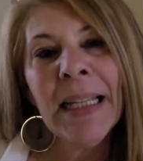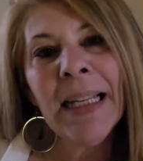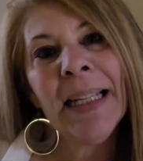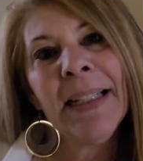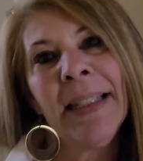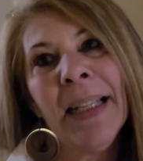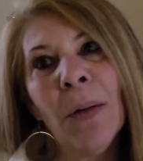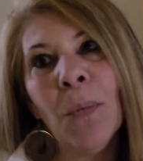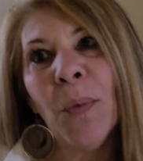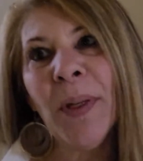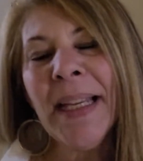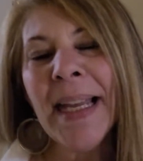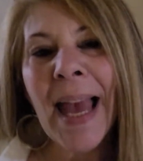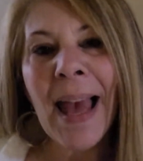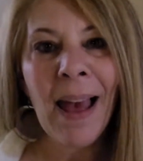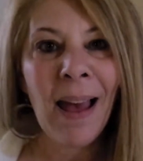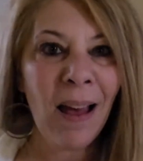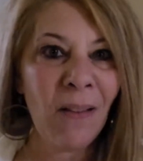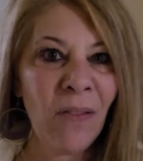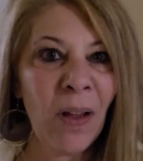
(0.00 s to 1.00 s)
and then we
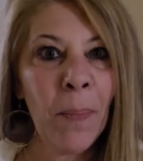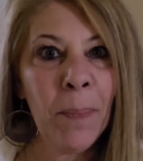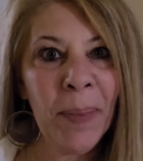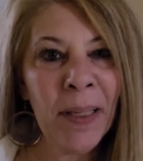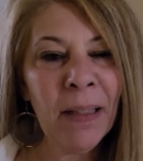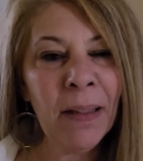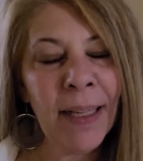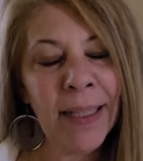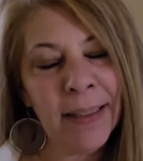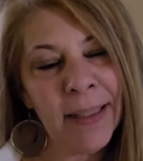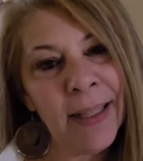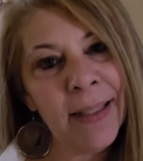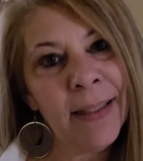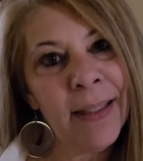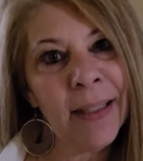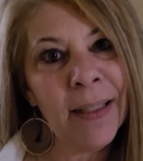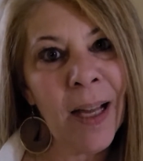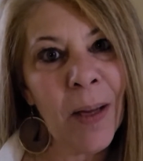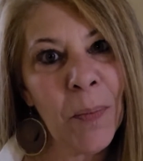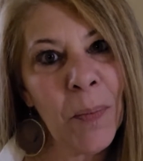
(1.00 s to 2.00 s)
have a bill like this
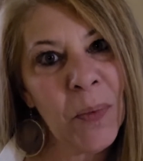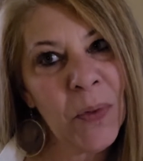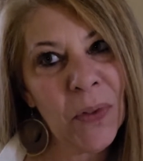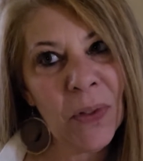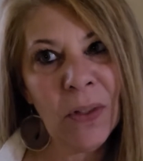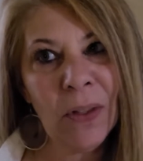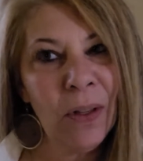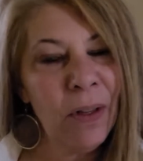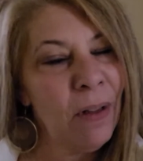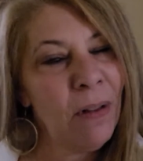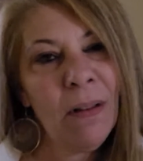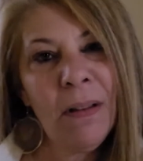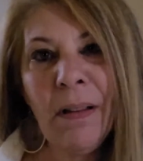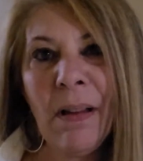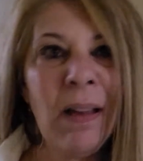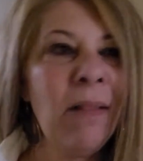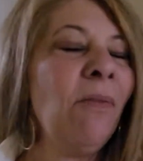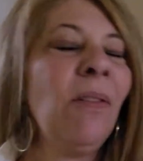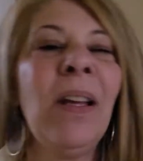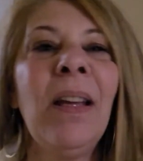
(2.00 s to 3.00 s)
that comes
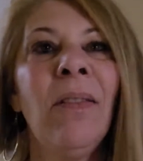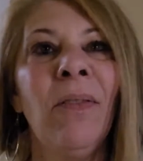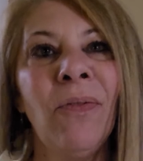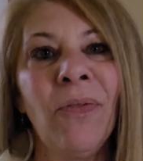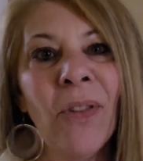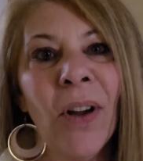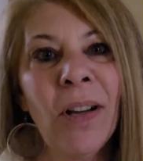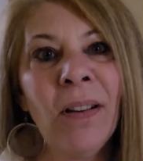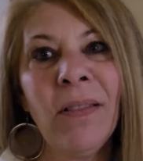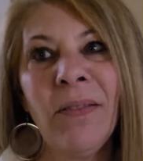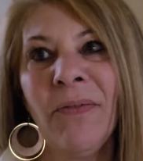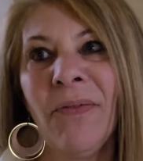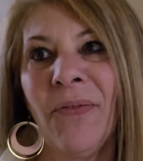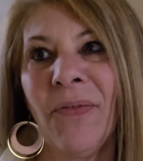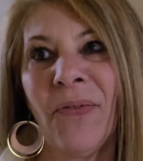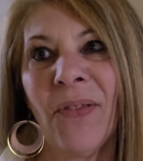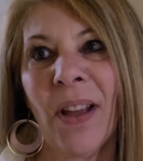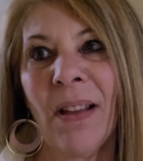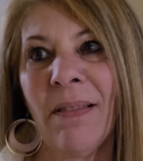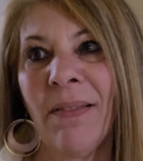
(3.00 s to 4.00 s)
in front of
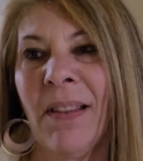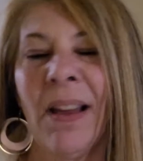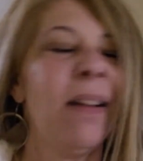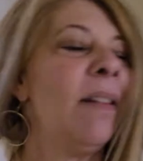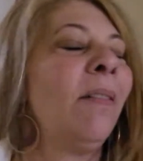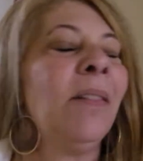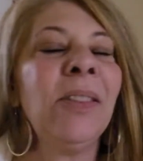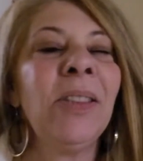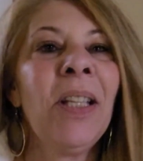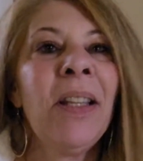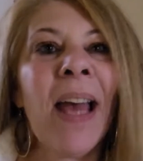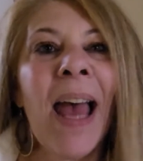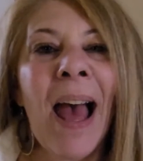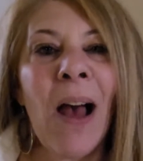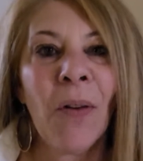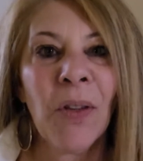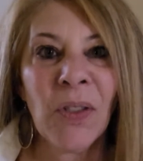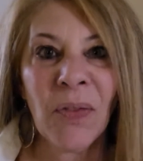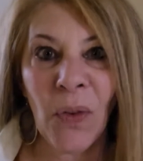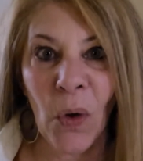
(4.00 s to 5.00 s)
the
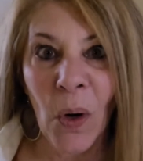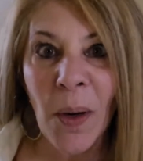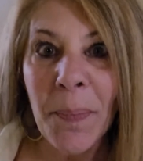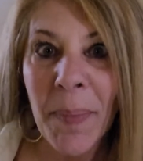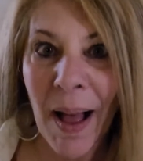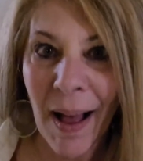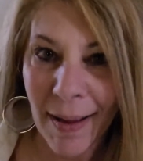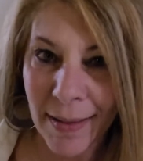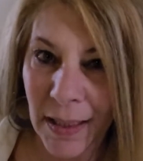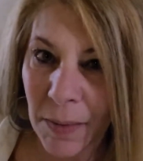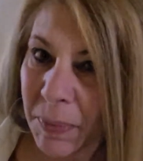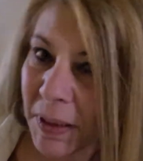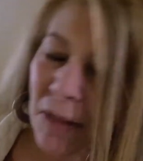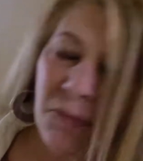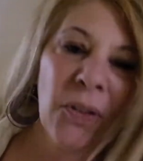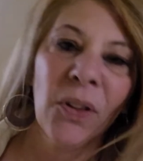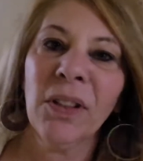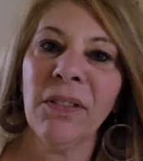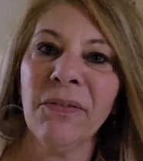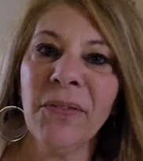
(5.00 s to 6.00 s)
House floor, possibly
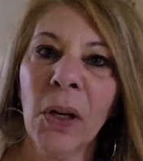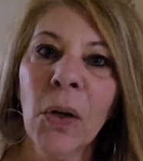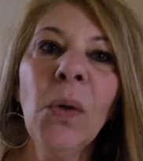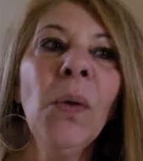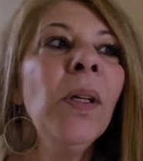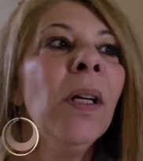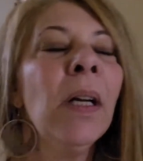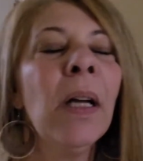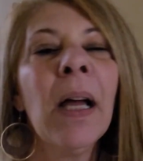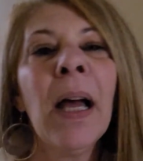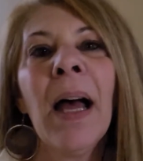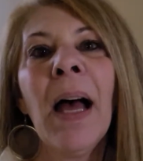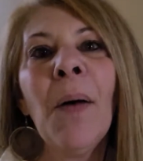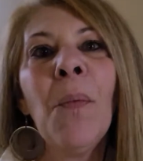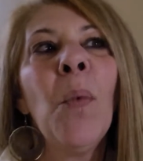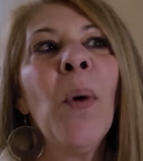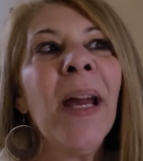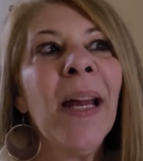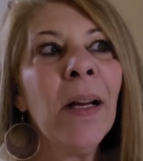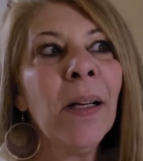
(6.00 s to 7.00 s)
for a vote,
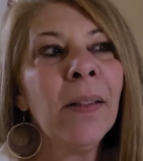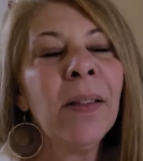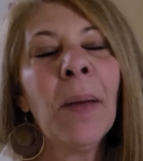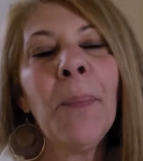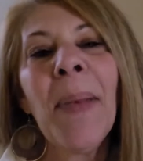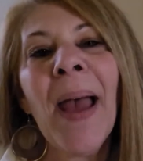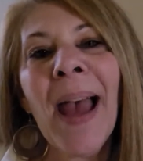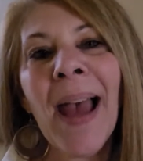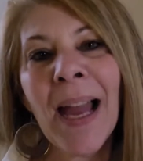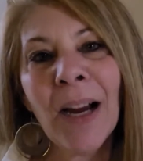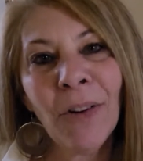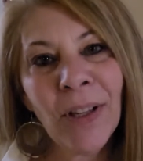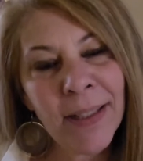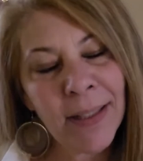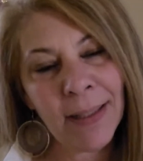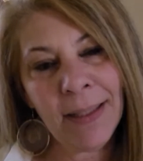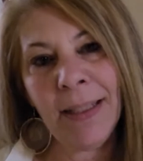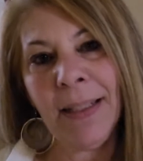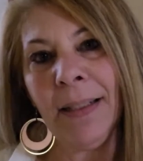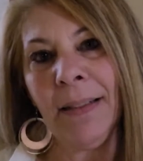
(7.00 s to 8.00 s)
where the
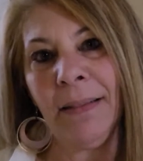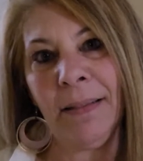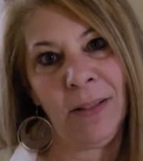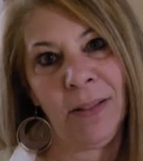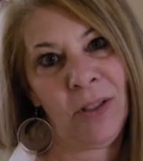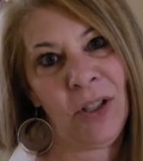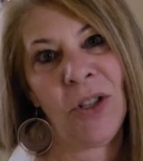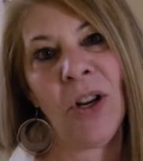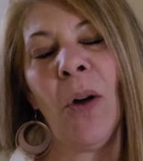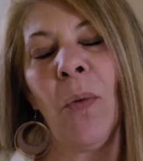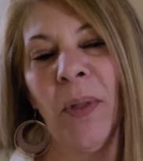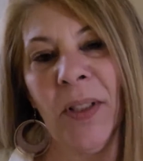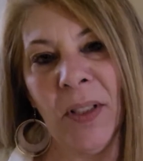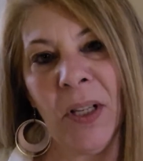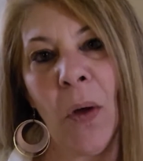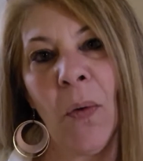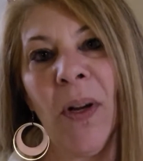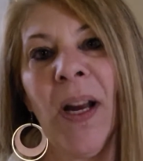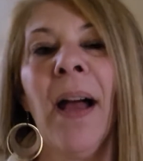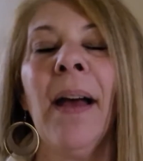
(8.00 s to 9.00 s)
parents need to know what's
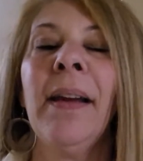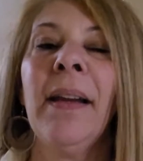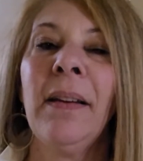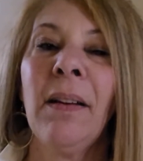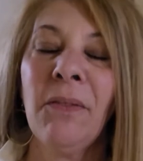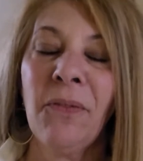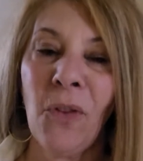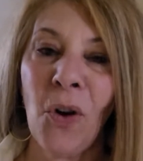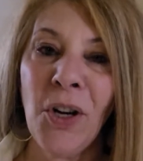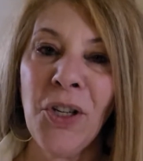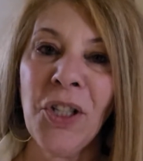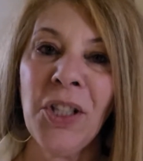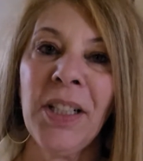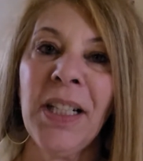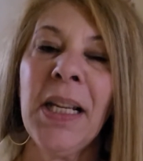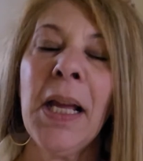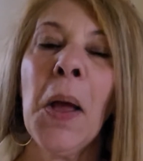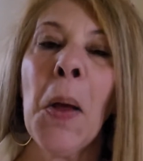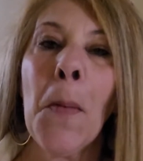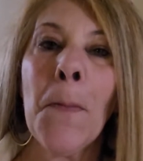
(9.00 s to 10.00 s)
going on. And
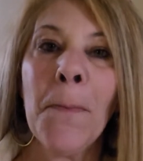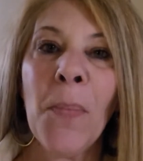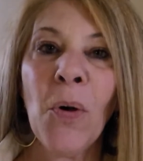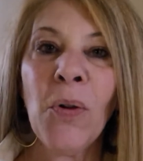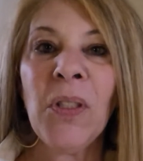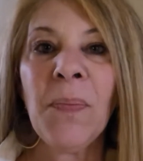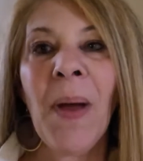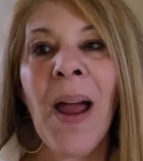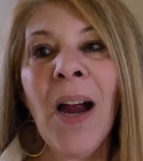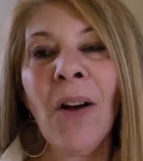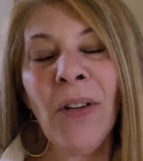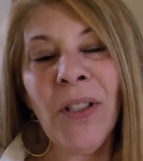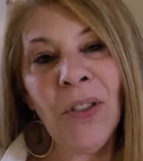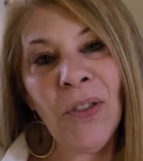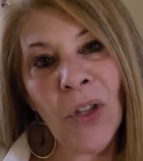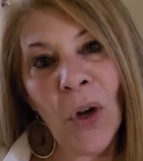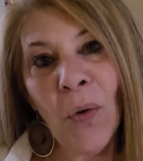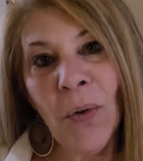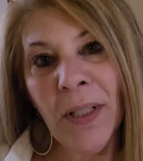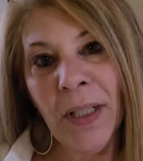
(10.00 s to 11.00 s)
unfortunately, most parents
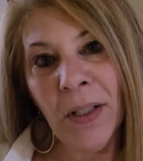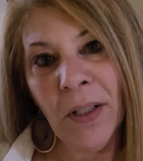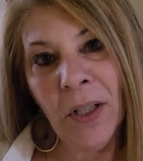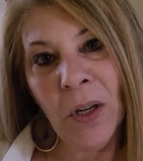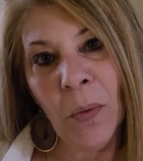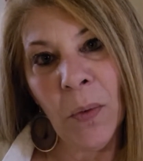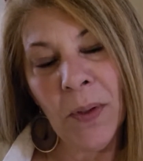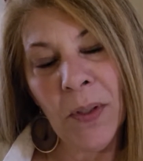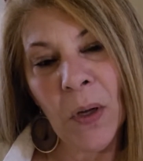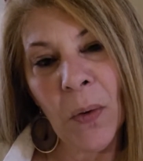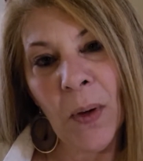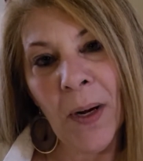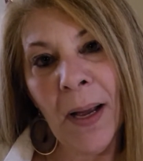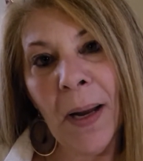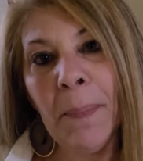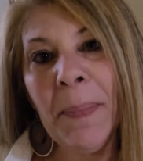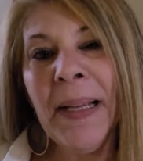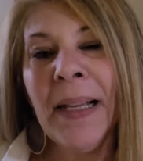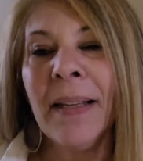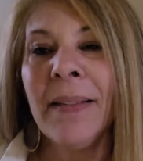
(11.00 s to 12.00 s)
don't need to know what's going
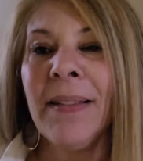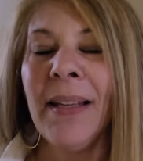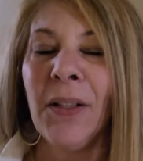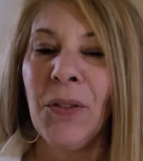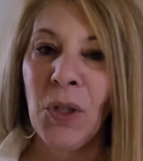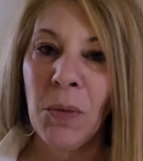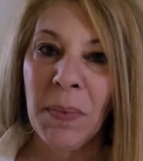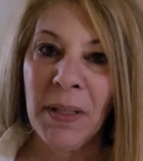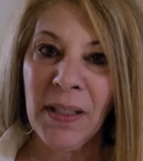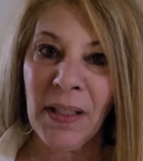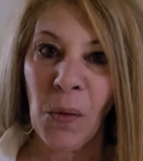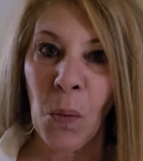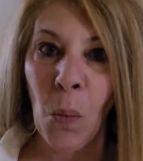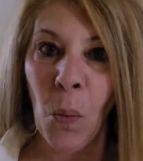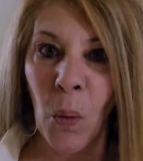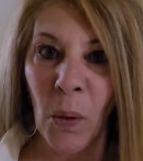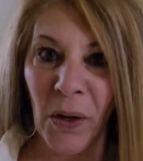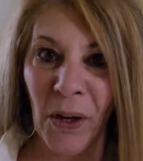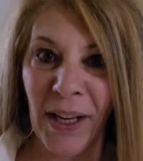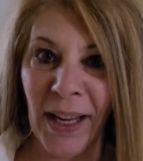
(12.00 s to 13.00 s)
on because they're too busy
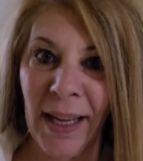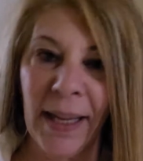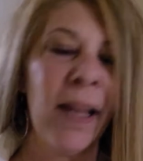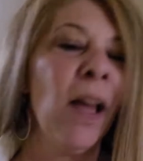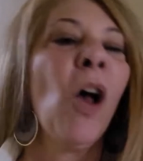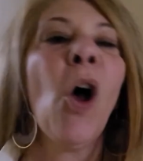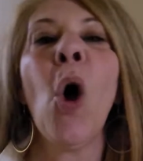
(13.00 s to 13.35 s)
working.